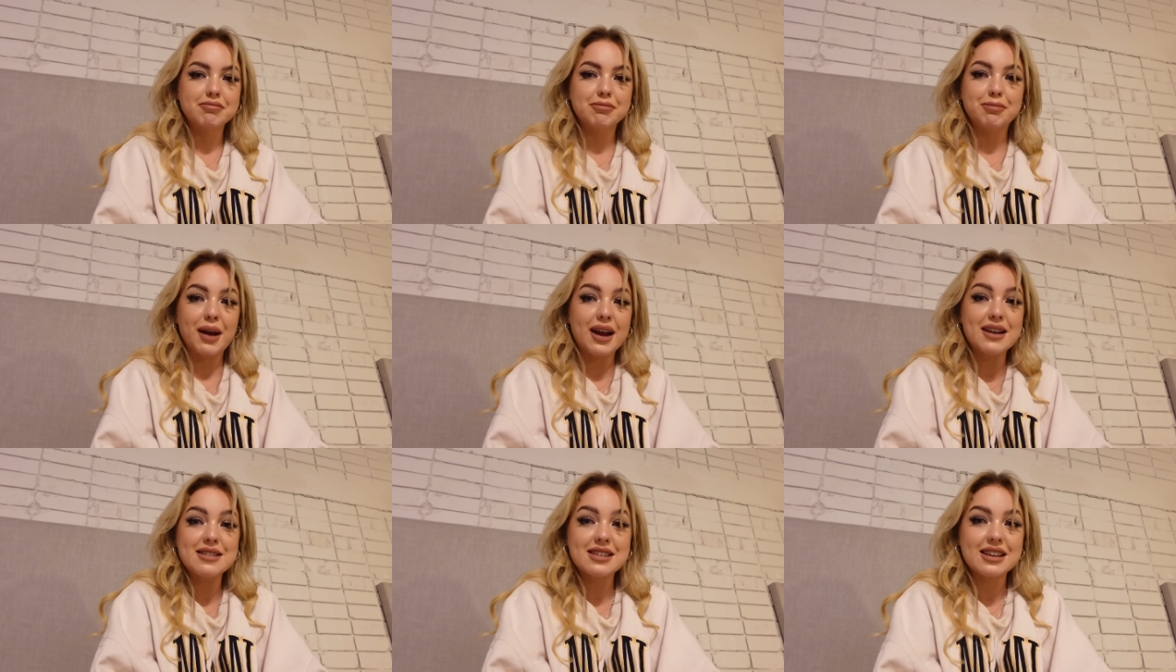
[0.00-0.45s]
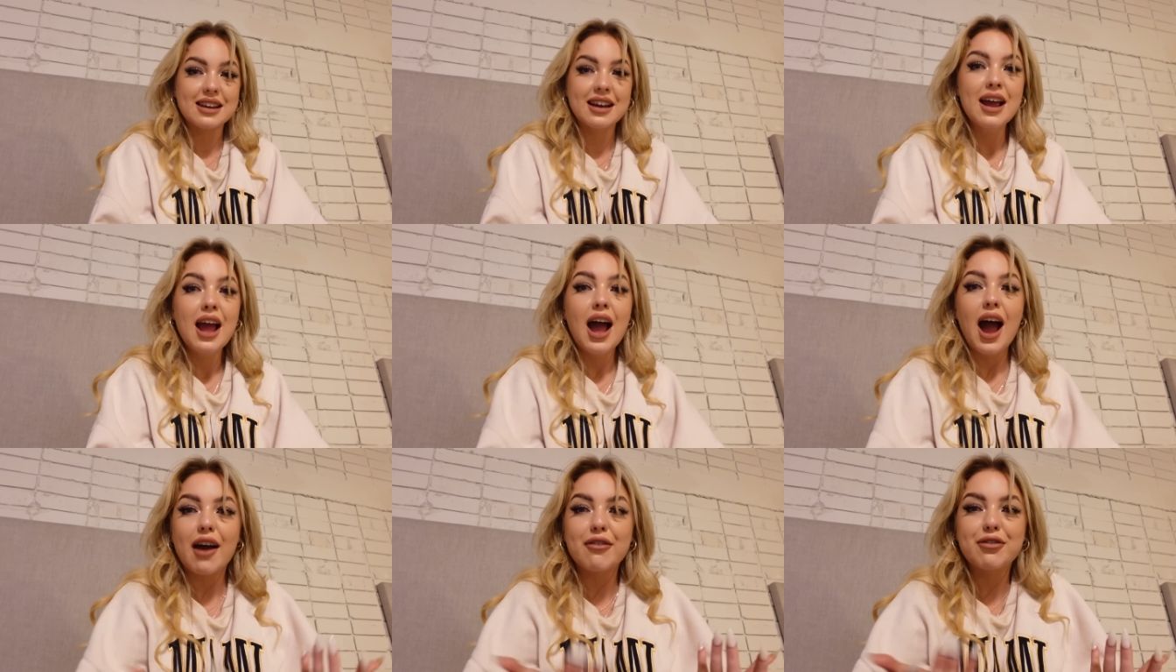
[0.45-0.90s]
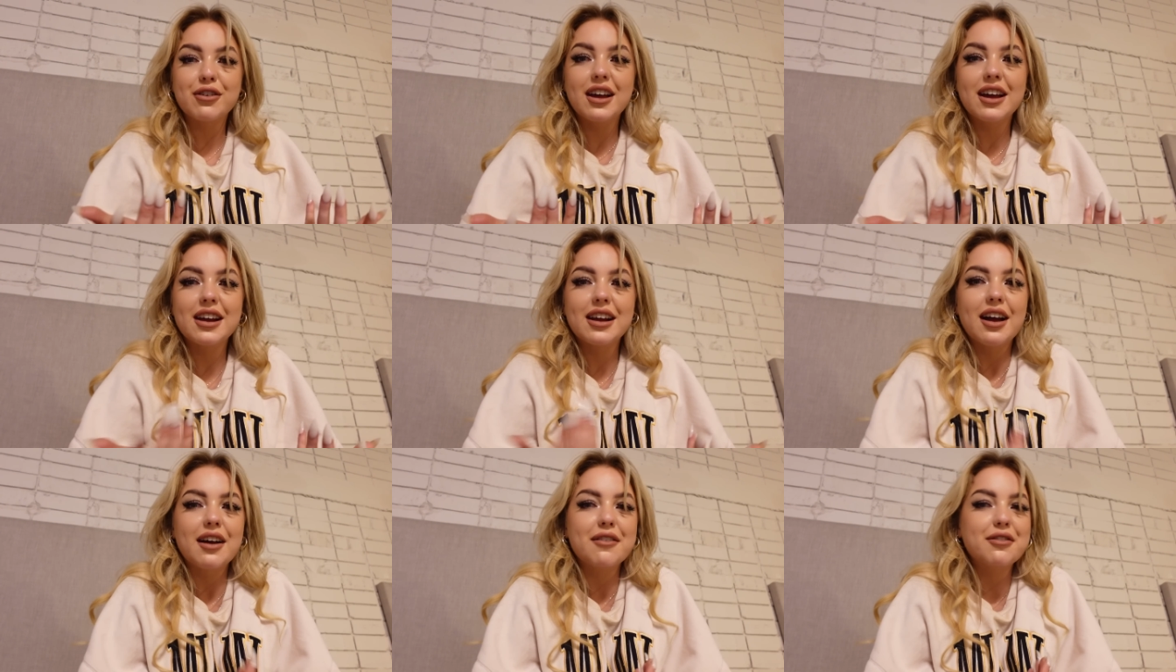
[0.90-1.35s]
Basically, I feel
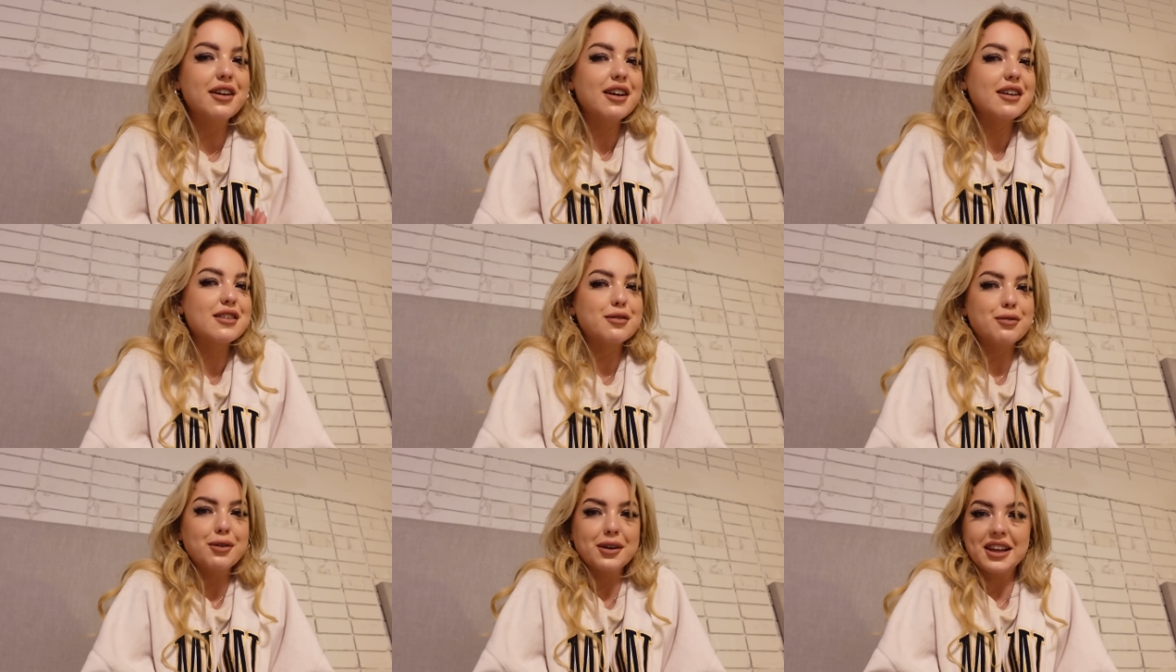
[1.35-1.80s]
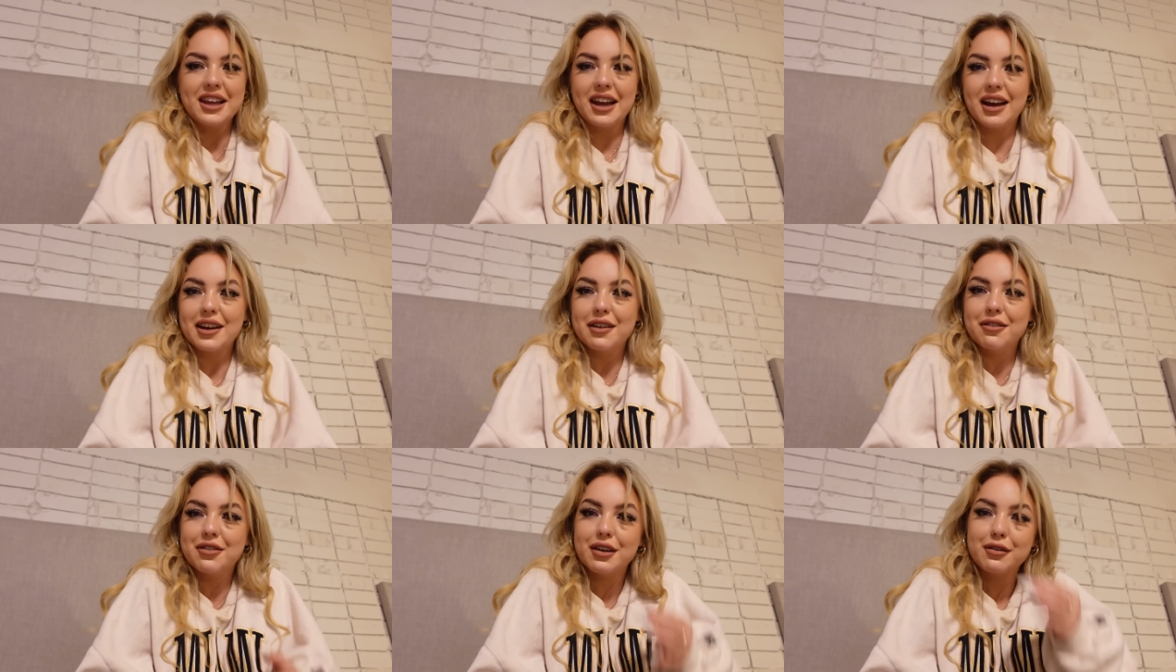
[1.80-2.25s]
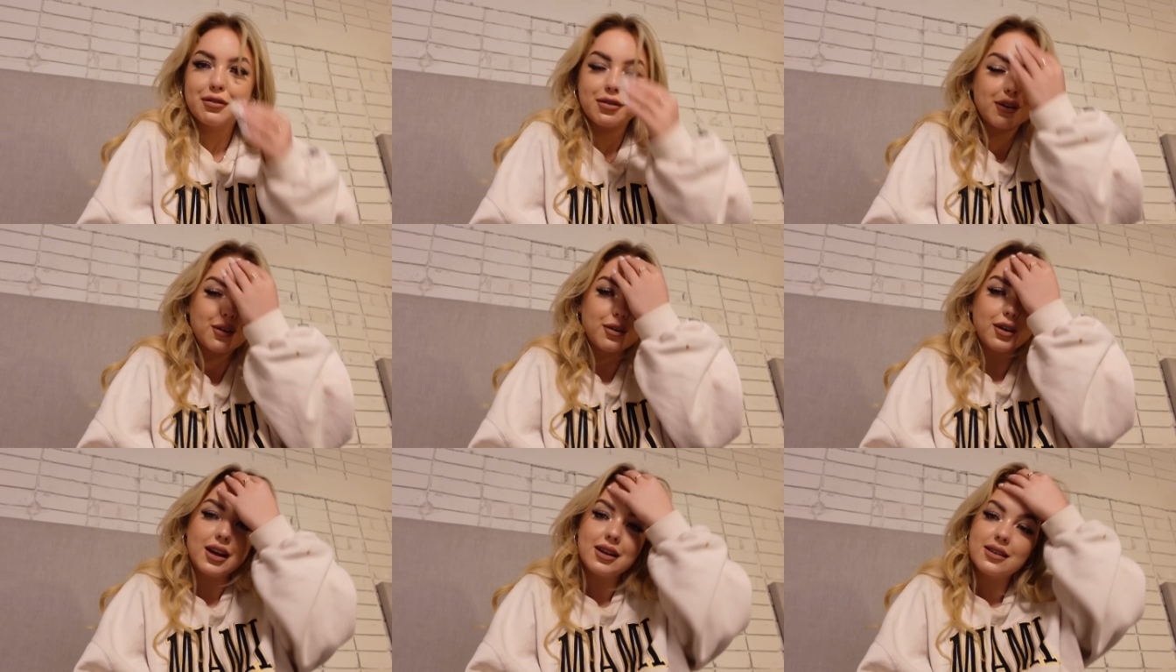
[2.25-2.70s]
like I feel like it's a really
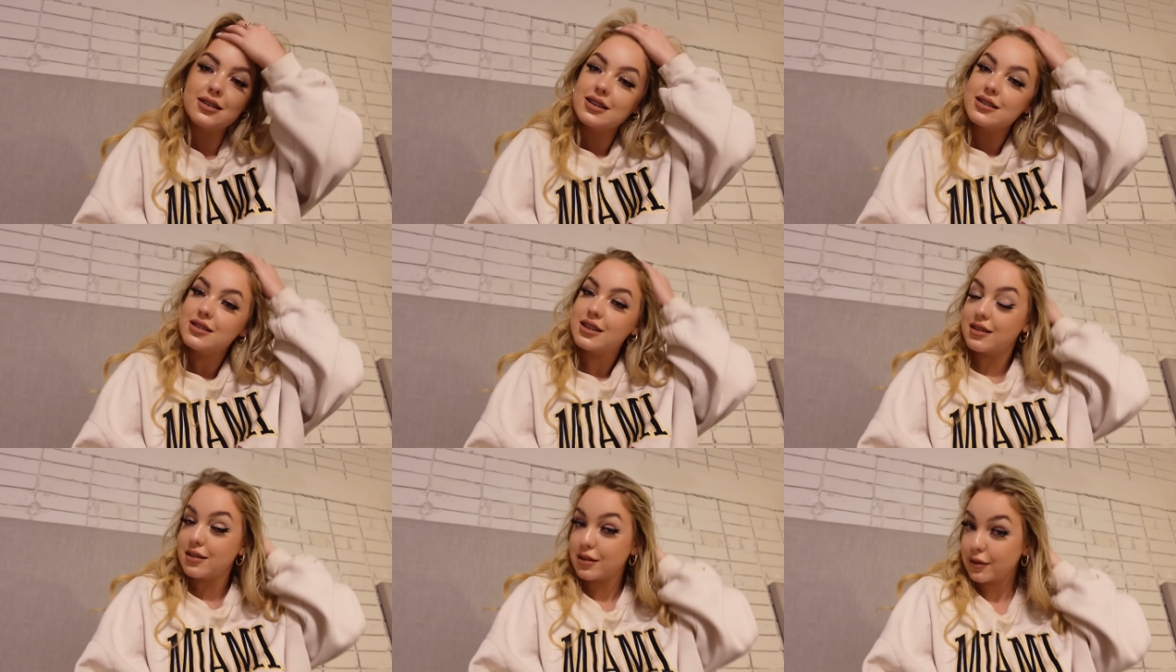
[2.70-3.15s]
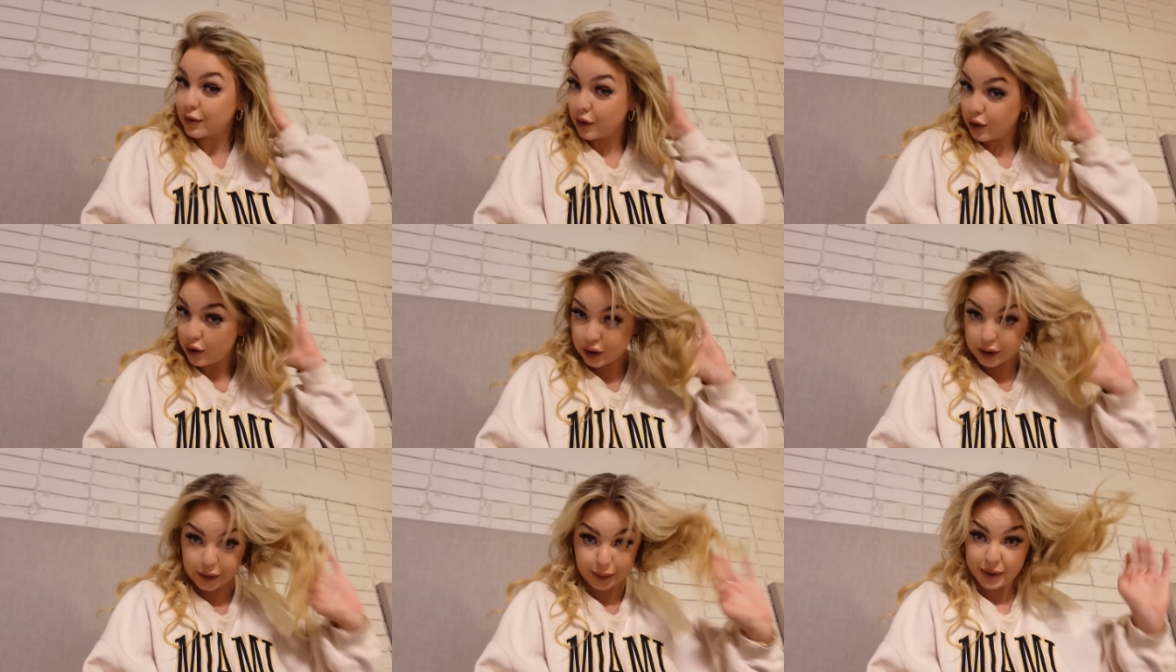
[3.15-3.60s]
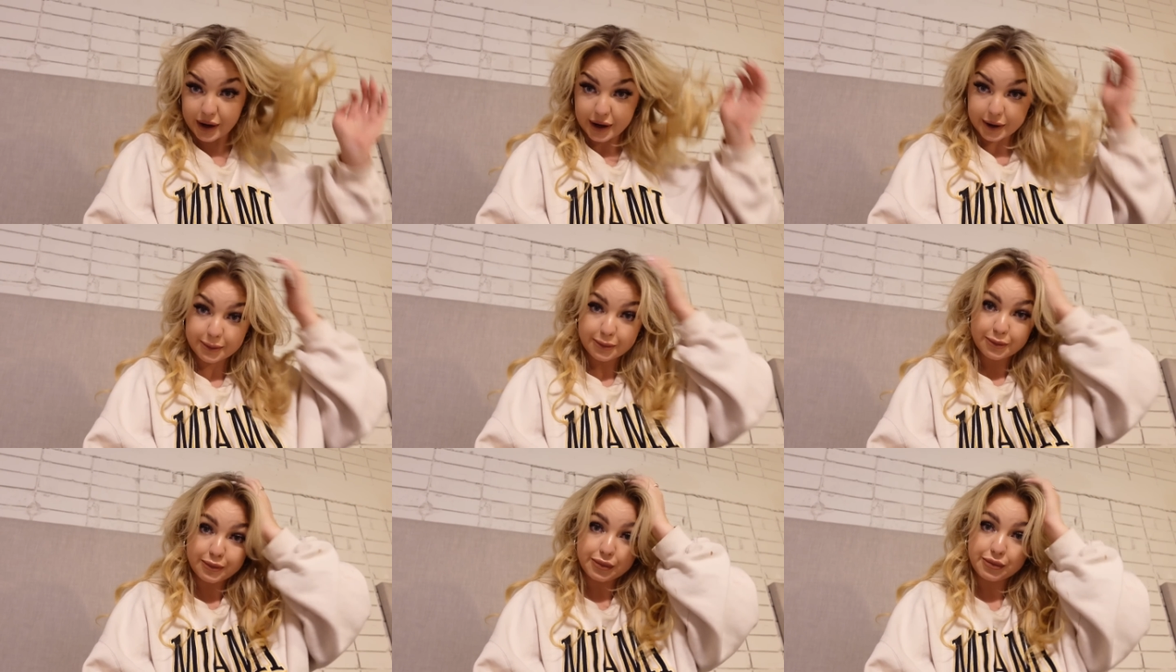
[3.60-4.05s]
uneventful ending to this vlog,
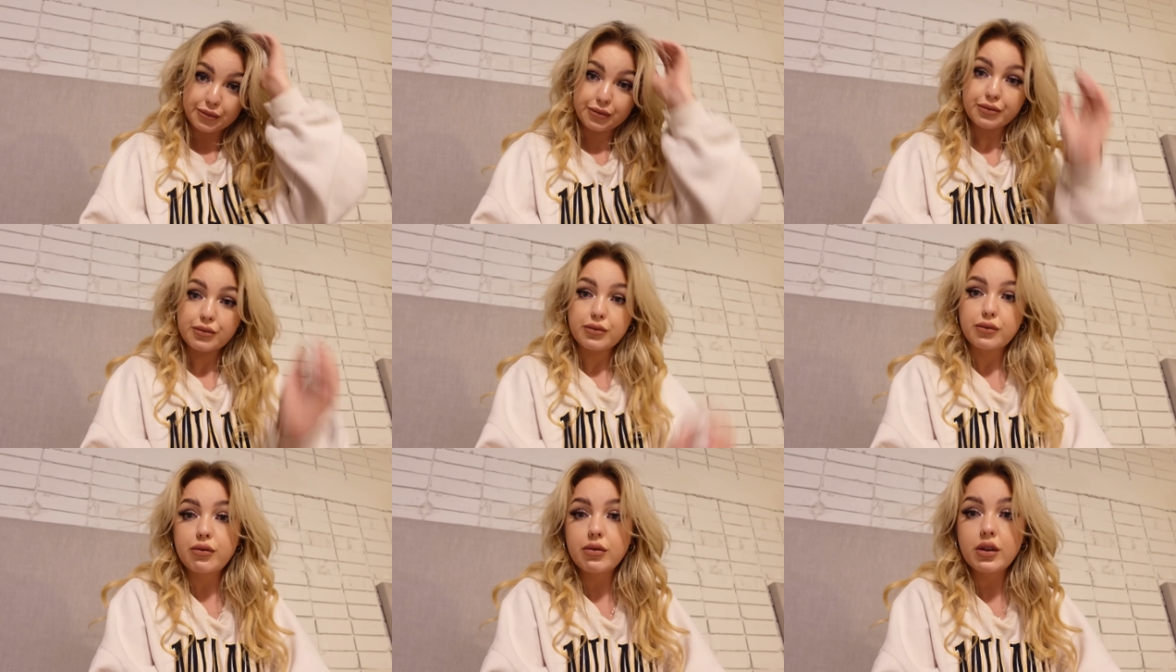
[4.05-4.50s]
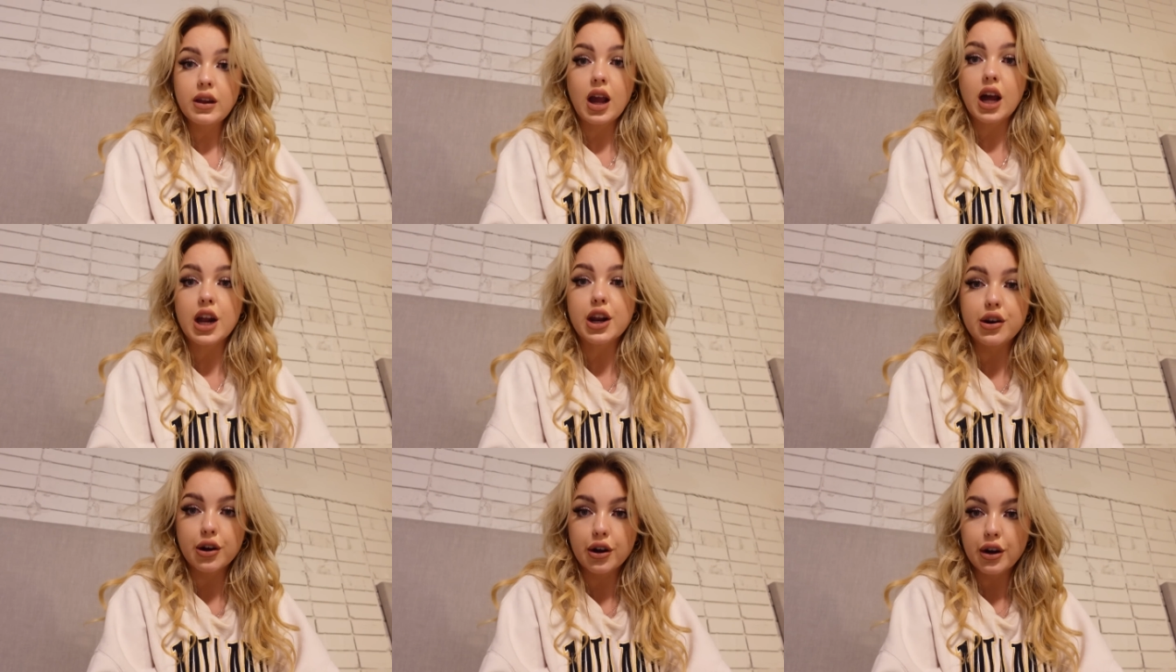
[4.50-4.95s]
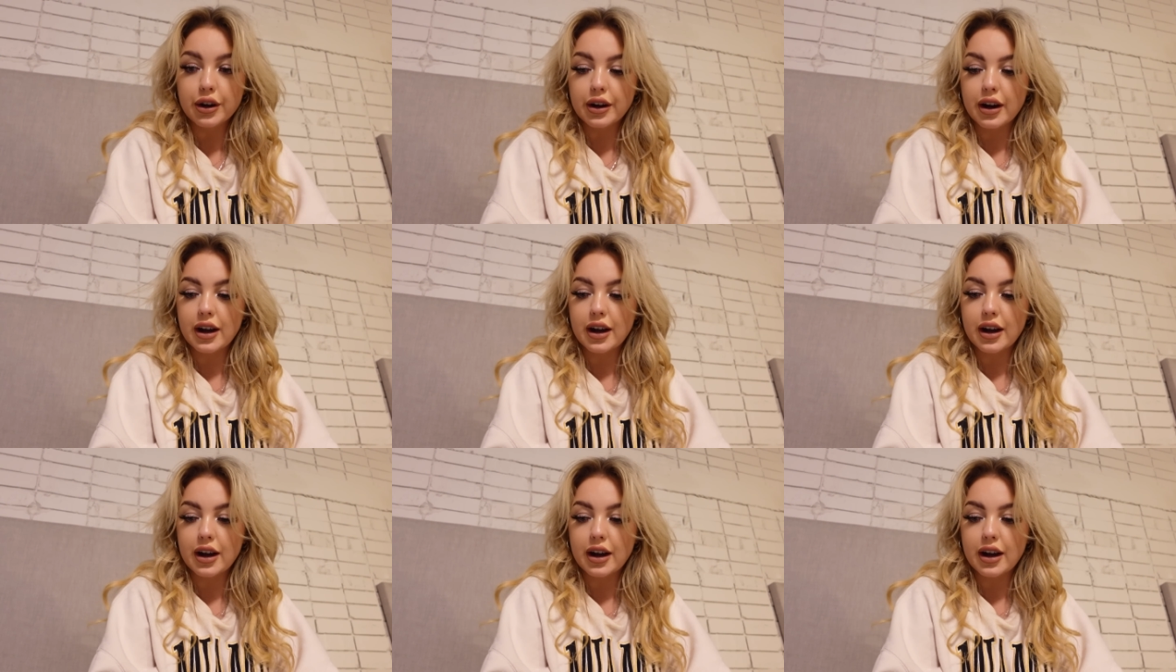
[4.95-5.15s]
but I don't know.